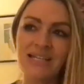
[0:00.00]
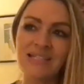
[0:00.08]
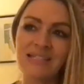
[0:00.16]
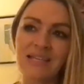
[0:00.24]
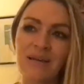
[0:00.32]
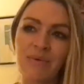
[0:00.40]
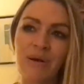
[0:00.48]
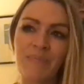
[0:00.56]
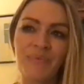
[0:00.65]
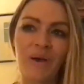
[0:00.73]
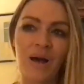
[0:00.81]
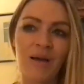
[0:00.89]
So
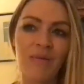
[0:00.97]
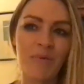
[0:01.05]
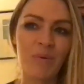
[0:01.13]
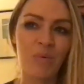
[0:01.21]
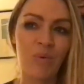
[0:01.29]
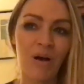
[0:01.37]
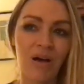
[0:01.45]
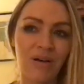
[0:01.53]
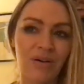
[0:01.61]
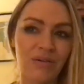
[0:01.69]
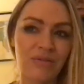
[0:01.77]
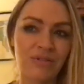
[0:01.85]
um, I remember work
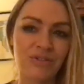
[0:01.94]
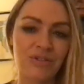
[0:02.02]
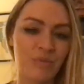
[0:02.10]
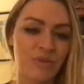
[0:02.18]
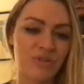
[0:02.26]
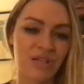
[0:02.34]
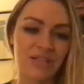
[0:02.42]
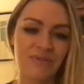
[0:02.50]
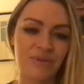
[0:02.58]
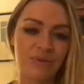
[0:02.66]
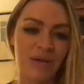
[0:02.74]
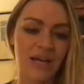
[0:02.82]
got super
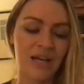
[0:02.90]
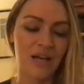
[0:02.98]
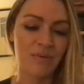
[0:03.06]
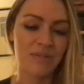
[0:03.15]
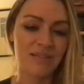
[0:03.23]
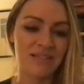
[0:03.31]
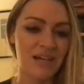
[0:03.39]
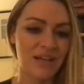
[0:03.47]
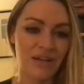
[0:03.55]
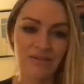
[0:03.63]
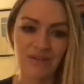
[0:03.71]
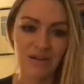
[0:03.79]
stressful and I was done
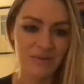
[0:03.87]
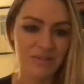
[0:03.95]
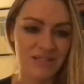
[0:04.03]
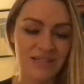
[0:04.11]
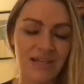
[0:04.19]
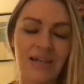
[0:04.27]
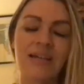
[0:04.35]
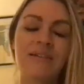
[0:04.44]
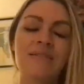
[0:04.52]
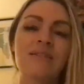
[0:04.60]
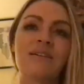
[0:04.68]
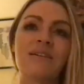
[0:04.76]
over. I was just like,
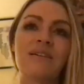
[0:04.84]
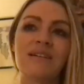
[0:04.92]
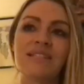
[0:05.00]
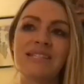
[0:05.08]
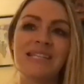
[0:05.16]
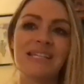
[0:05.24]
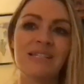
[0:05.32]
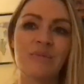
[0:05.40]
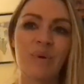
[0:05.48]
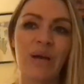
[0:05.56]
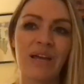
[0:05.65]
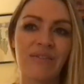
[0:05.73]
oh, I just needed a
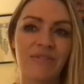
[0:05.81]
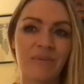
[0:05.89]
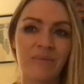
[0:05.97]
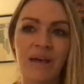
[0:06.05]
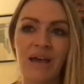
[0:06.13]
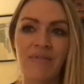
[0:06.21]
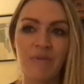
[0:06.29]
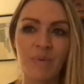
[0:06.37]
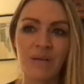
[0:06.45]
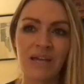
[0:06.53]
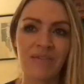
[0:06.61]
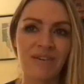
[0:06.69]
break from
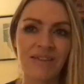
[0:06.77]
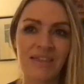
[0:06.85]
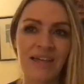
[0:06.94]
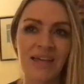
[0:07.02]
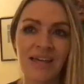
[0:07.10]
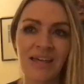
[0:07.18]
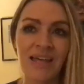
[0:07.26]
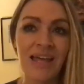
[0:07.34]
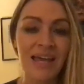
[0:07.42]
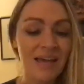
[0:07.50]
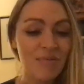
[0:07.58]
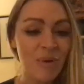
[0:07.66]
everybody, everything,
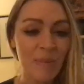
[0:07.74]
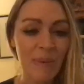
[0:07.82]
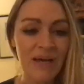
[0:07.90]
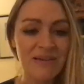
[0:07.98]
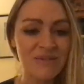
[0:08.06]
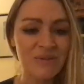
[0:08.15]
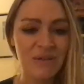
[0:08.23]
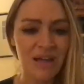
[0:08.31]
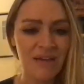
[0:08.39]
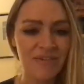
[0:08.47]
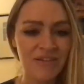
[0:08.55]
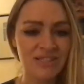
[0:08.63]
even my personal
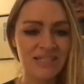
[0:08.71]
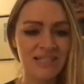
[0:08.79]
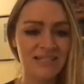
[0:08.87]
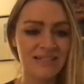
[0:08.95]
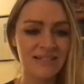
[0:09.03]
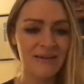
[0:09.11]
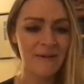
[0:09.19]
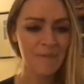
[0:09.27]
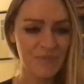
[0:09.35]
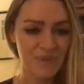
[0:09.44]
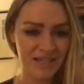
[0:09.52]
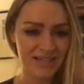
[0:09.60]
life. I just needed
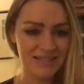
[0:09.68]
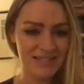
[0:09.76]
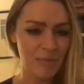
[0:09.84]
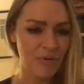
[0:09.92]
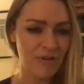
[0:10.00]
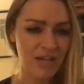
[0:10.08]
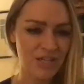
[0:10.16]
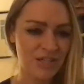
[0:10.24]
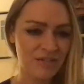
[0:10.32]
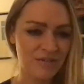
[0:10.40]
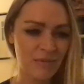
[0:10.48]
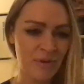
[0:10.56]
like a
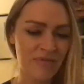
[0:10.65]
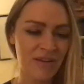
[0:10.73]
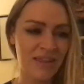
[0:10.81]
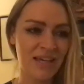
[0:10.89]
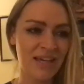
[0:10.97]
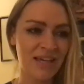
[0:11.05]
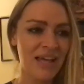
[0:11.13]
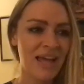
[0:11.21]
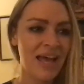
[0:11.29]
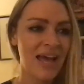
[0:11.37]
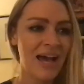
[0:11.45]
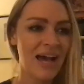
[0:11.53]
separation from everything.
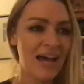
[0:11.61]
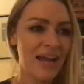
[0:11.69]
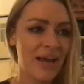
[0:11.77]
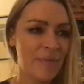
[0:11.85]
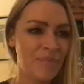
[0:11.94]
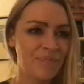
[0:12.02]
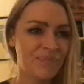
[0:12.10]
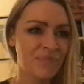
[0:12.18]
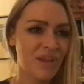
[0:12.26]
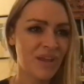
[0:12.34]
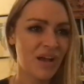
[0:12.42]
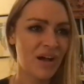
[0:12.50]
And um,
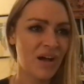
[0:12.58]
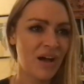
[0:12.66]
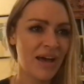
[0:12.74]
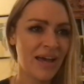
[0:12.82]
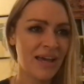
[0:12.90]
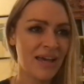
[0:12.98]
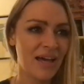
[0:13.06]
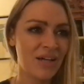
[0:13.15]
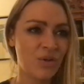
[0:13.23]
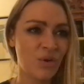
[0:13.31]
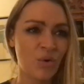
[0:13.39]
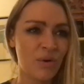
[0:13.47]
I
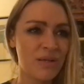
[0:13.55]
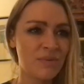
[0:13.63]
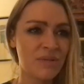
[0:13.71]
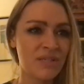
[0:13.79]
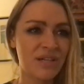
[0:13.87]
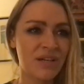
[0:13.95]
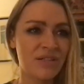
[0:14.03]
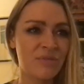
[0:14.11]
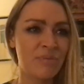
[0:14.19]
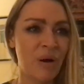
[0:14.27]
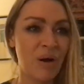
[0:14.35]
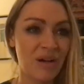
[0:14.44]
had always wanted to go to
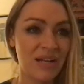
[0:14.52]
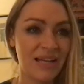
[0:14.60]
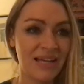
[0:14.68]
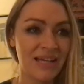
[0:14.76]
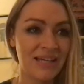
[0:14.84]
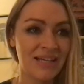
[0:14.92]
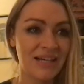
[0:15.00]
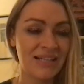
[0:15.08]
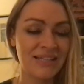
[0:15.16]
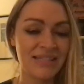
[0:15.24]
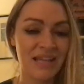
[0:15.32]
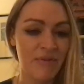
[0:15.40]
Bali.
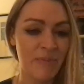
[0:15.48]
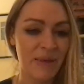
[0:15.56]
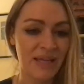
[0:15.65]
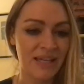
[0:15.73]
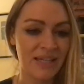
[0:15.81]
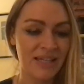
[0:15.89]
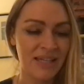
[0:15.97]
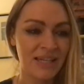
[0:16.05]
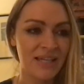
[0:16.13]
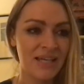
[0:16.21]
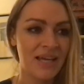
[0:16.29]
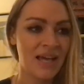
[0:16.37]
I'd never been.
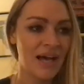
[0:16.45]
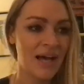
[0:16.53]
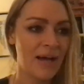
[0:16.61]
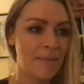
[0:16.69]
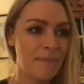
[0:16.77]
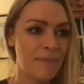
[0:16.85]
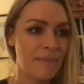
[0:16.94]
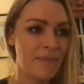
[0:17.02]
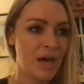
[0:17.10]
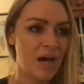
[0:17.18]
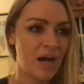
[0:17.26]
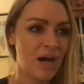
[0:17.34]
Um,
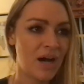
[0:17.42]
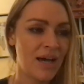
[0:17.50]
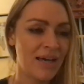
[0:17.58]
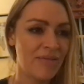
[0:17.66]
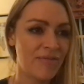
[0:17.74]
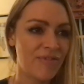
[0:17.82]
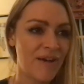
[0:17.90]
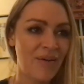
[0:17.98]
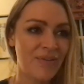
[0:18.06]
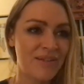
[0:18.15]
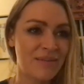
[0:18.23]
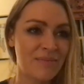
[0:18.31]
I
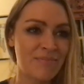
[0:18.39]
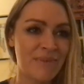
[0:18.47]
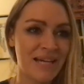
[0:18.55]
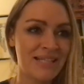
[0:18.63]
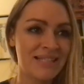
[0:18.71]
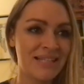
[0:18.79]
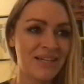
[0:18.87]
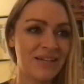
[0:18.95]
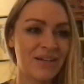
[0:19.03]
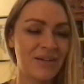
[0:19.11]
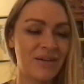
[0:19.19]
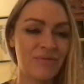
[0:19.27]
found this
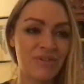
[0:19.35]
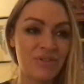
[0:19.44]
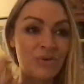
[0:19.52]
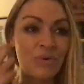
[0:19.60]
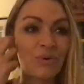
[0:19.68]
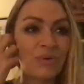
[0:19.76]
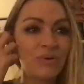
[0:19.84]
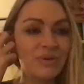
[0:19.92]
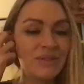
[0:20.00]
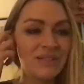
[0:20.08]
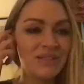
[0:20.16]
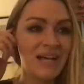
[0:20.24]
amazing resort
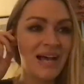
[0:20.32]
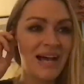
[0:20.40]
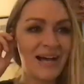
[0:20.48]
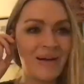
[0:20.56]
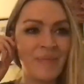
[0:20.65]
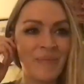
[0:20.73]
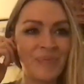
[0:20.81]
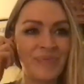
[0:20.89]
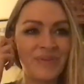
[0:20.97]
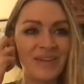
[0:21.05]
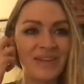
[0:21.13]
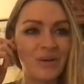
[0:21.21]

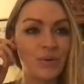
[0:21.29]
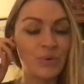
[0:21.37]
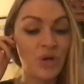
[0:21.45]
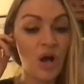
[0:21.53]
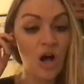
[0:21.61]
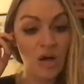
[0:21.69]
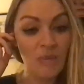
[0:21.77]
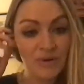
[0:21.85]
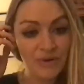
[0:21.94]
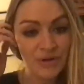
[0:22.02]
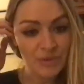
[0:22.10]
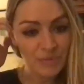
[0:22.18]
um, called Karma
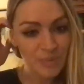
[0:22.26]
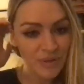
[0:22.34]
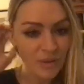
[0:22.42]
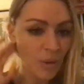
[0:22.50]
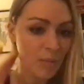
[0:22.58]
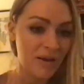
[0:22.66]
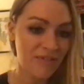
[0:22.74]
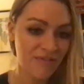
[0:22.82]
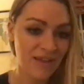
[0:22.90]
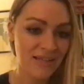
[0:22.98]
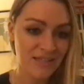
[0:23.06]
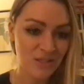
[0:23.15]
Group that one of my
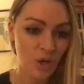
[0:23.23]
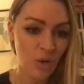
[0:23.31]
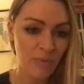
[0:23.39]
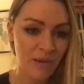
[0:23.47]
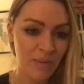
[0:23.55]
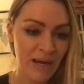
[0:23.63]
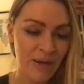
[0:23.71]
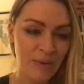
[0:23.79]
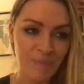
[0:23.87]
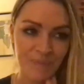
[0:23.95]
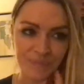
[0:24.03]
friends had told me about.